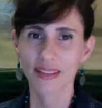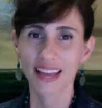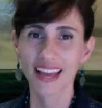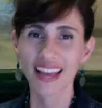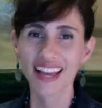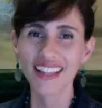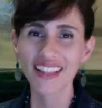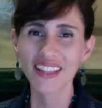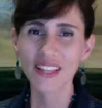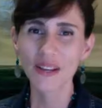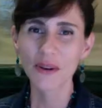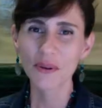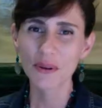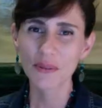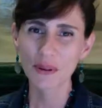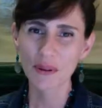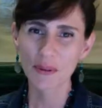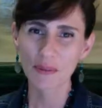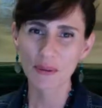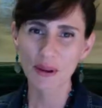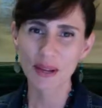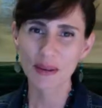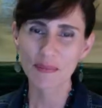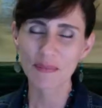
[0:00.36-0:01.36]
Hello
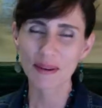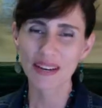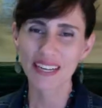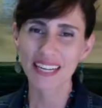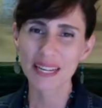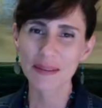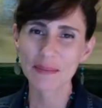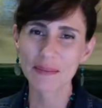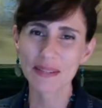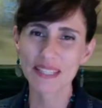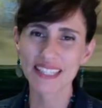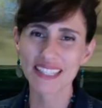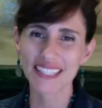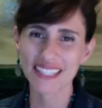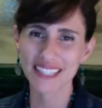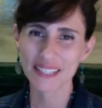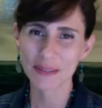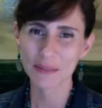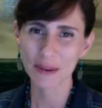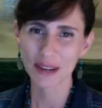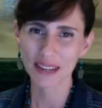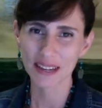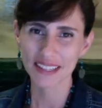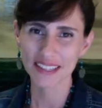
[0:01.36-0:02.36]
everyone, my name is Lisa
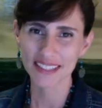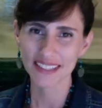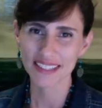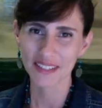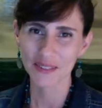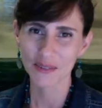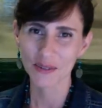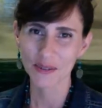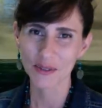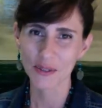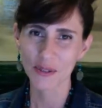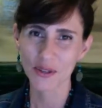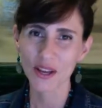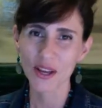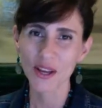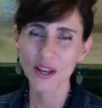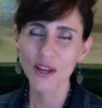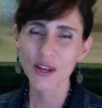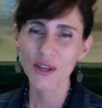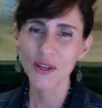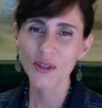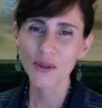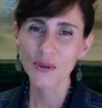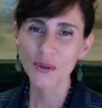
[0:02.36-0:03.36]
Ballesteros.
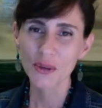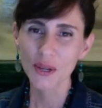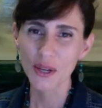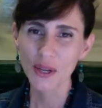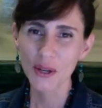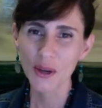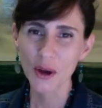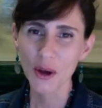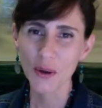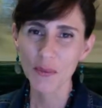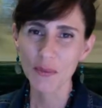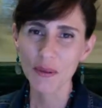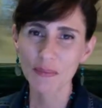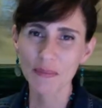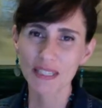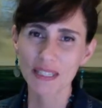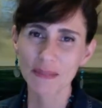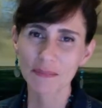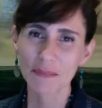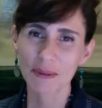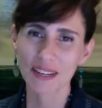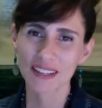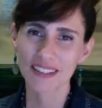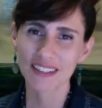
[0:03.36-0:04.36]
You can call me Miss
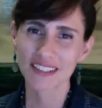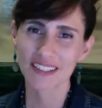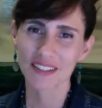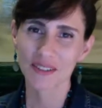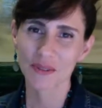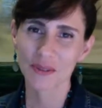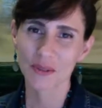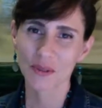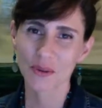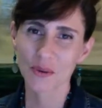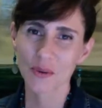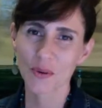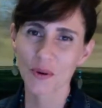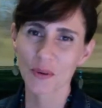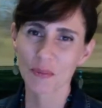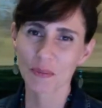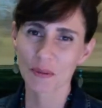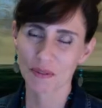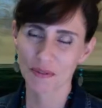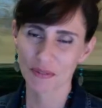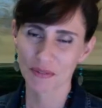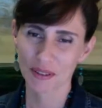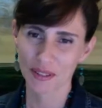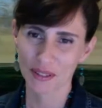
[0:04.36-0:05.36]
Ballesteros or
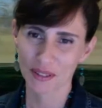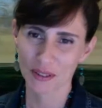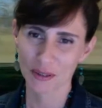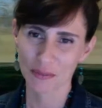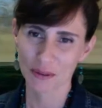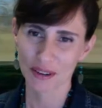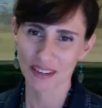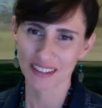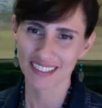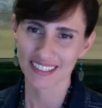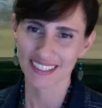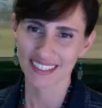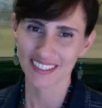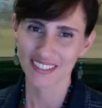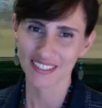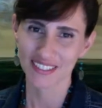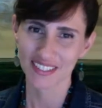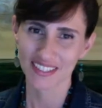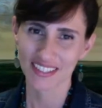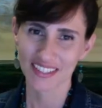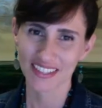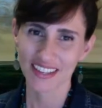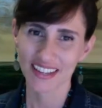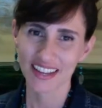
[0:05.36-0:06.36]
Professor
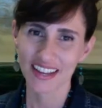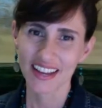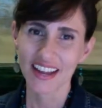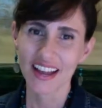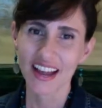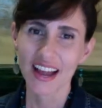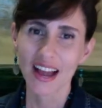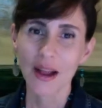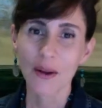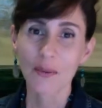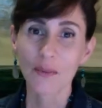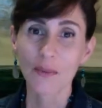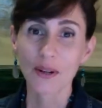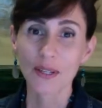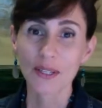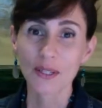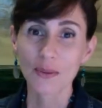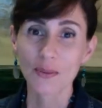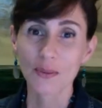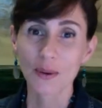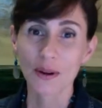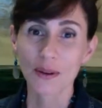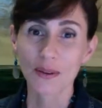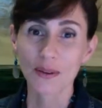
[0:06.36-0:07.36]
Ballesteros. I want to
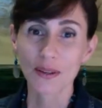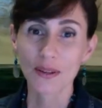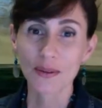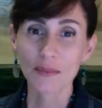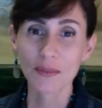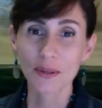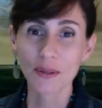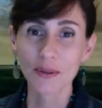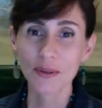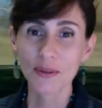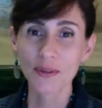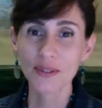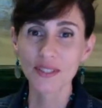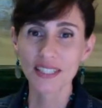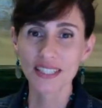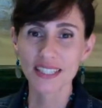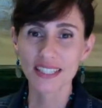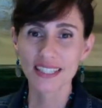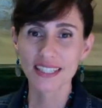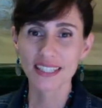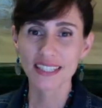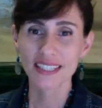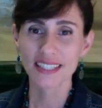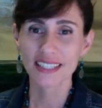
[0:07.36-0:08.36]
welcome you to
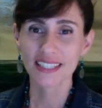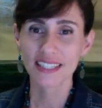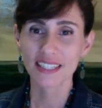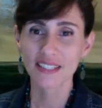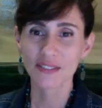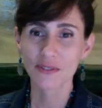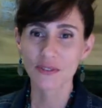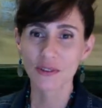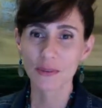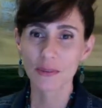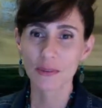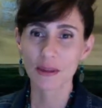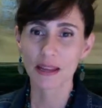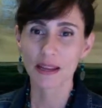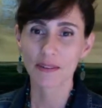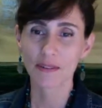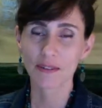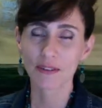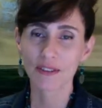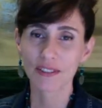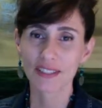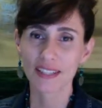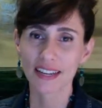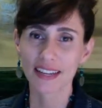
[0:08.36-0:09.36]
Statistics for the
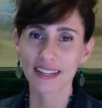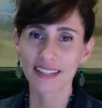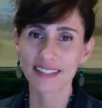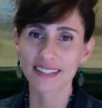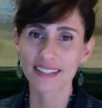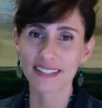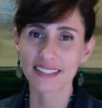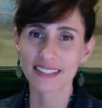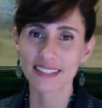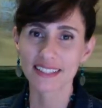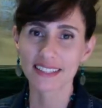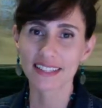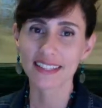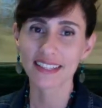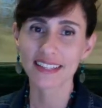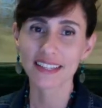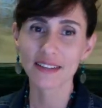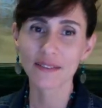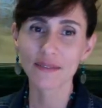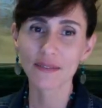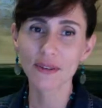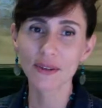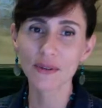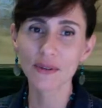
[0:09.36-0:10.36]
Behavioral Sciences and
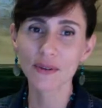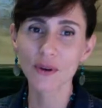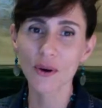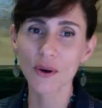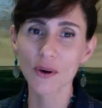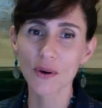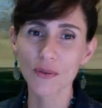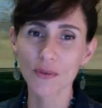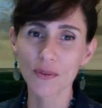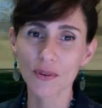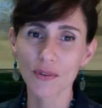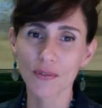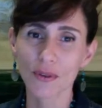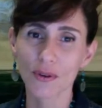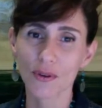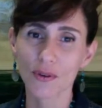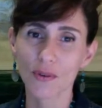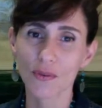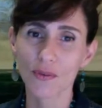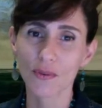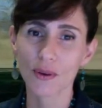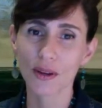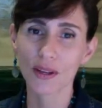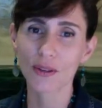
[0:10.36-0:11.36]
give you an overview
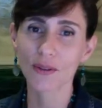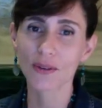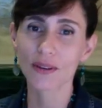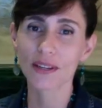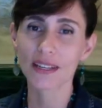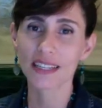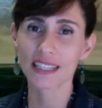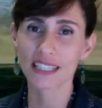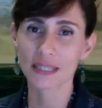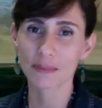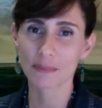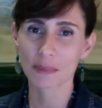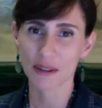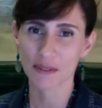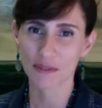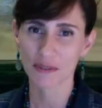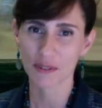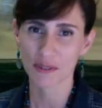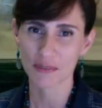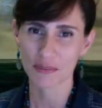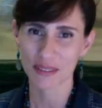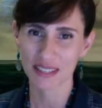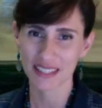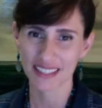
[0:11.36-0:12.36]
of what you can expect
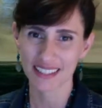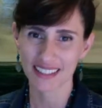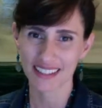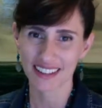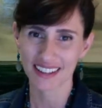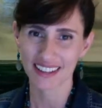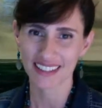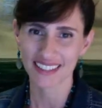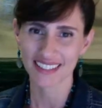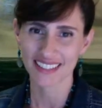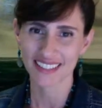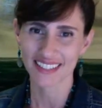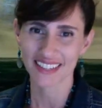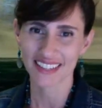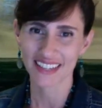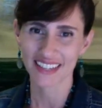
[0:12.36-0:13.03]
from this class.